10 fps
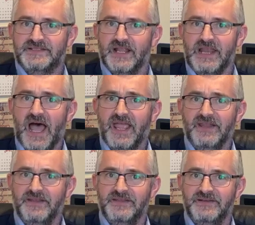the
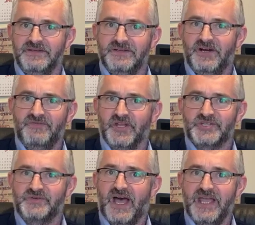lion of the
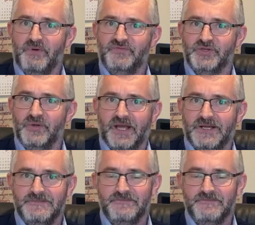tribe of Judah.